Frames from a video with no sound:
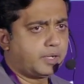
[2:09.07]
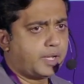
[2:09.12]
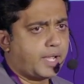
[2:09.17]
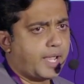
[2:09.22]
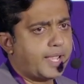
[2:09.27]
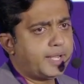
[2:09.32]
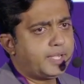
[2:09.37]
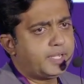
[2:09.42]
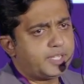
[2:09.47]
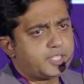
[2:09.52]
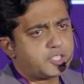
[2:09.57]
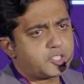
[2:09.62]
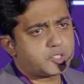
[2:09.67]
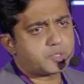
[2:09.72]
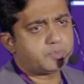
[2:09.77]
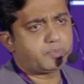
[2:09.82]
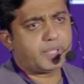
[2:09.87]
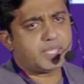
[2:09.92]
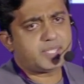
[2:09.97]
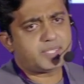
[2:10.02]
And it's
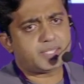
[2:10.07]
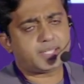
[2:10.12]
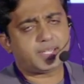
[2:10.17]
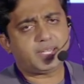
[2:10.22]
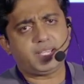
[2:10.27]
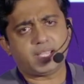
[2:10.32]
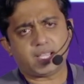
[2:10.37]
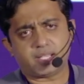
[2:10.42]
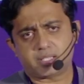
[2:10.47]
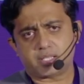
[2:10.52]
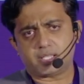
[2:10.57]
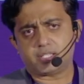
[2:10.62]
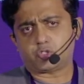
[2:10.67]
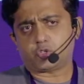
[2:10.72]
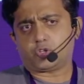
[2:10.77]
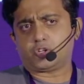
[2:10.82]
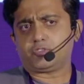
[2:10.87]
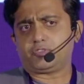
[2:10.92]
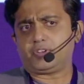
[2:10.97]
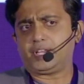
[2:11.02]
basically a
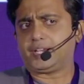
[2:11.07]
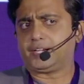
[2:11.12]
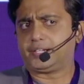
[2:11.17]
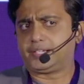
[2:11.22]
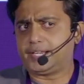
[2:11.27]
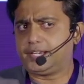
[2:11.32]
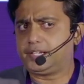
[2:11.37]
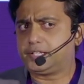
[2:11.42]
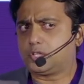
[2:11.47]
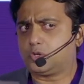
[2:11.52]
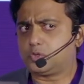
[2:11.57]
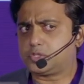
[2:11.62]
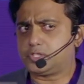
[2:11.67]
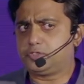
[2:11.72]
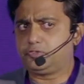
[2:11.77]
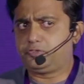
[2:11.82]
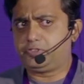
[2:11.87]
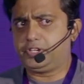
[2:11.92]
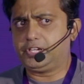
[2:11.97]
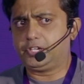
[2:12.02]
sort of like a 10,000
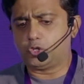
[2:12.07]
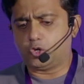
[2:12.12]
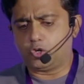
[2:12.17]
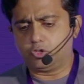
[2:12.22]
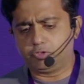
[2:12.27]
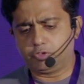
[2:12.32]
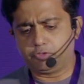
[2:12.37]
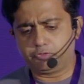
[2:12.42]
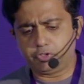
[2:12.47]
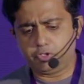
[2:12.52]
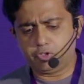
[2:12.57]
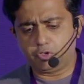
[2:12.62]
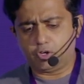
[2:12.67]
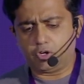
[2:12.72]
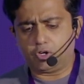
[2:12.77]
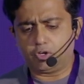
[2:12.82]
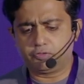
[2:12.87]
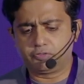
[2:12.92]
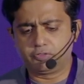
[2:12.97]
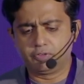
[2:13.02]
feet overview of